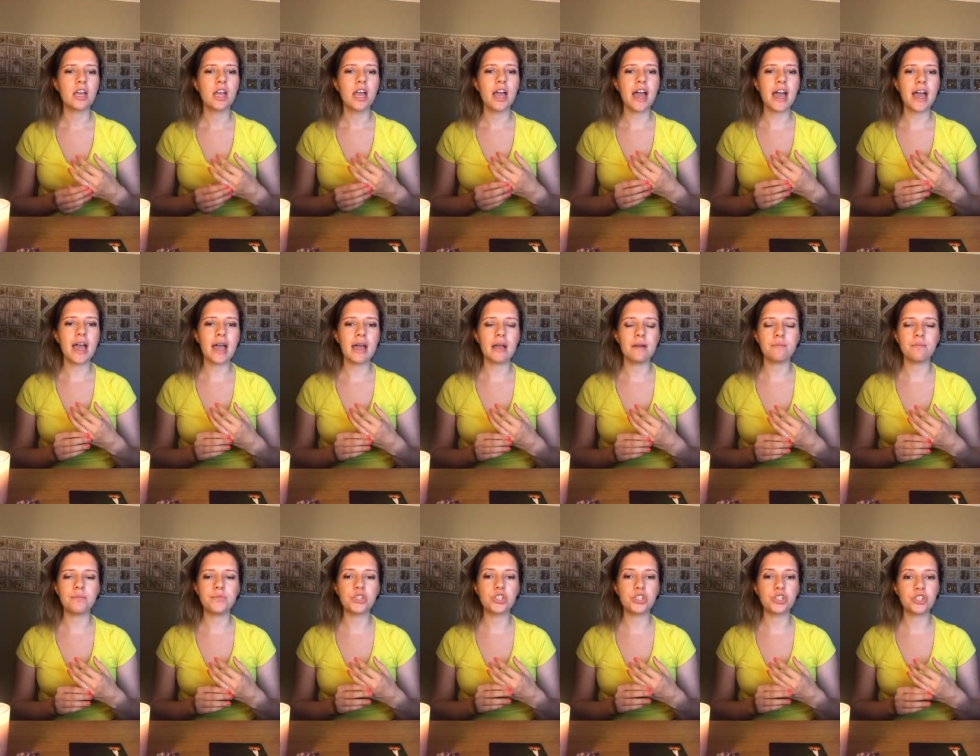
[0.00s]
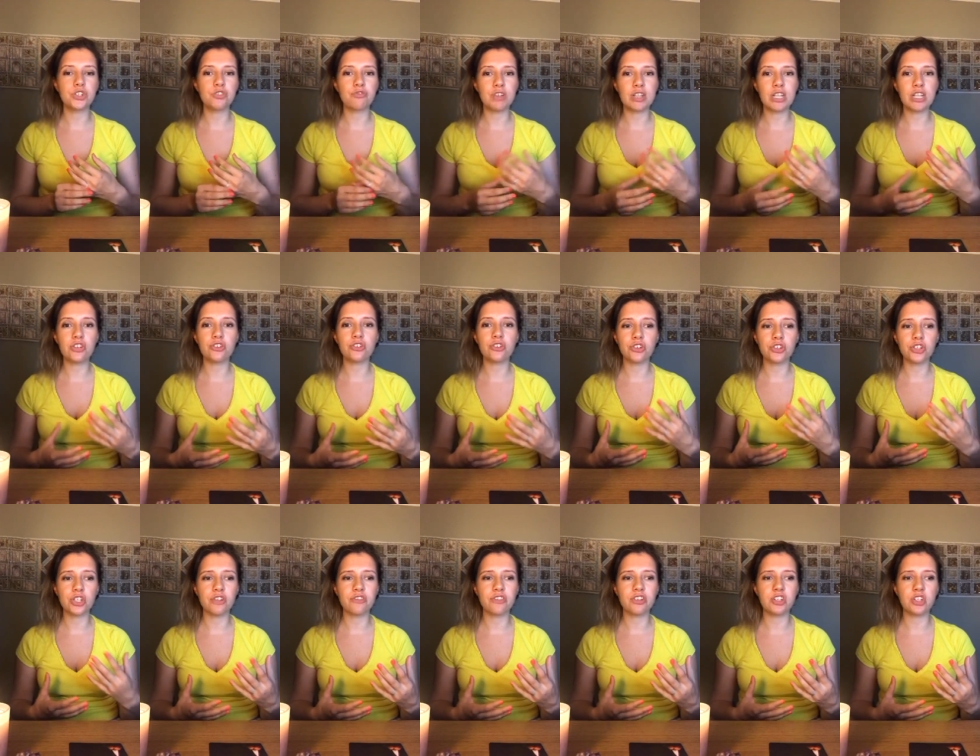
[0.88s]
Um, just really
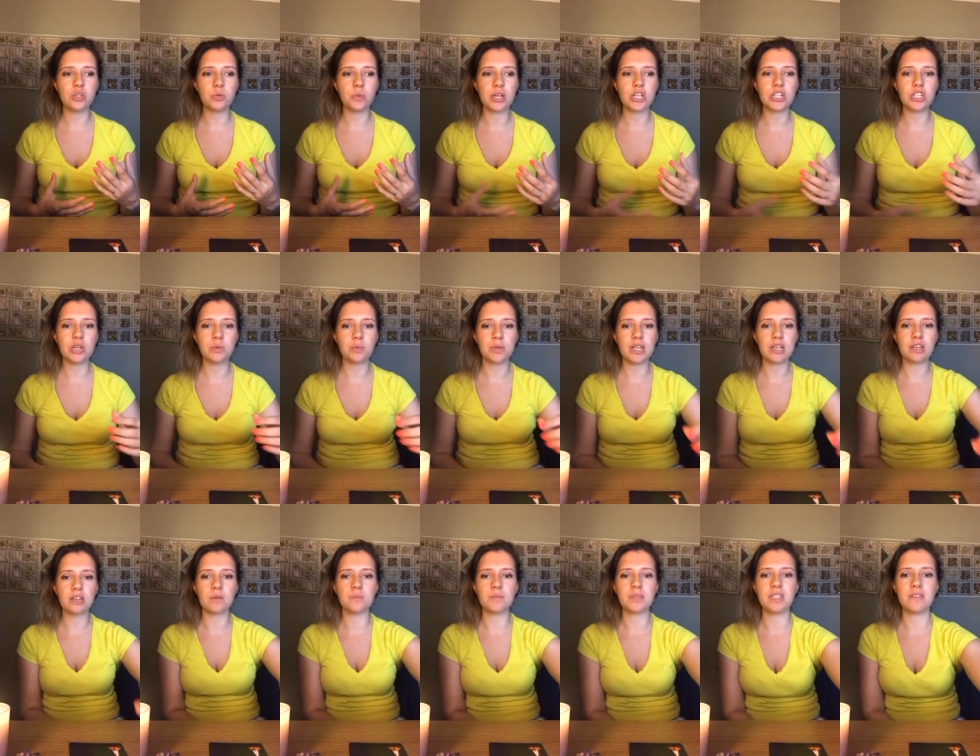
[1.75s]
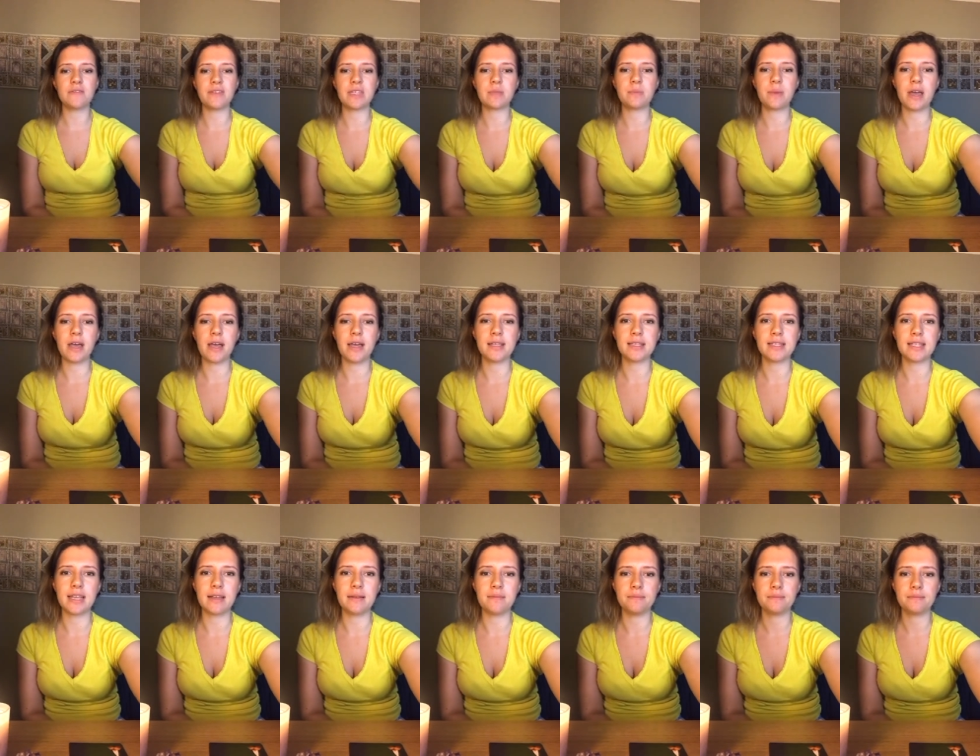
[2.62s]
trust your intuition when it comes to this
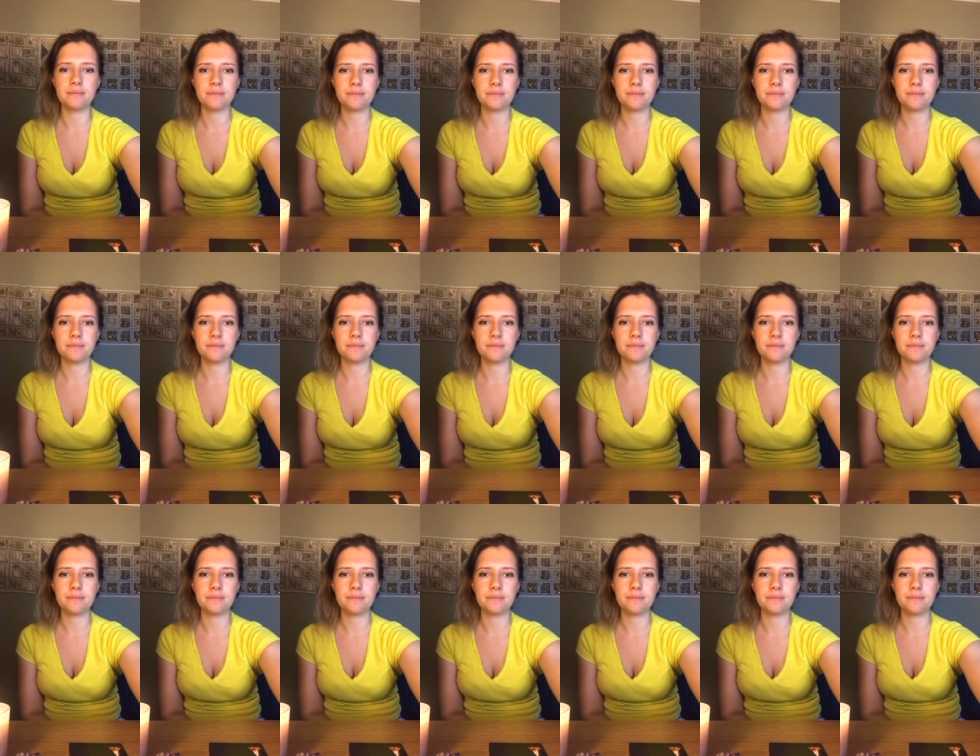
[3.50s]
person.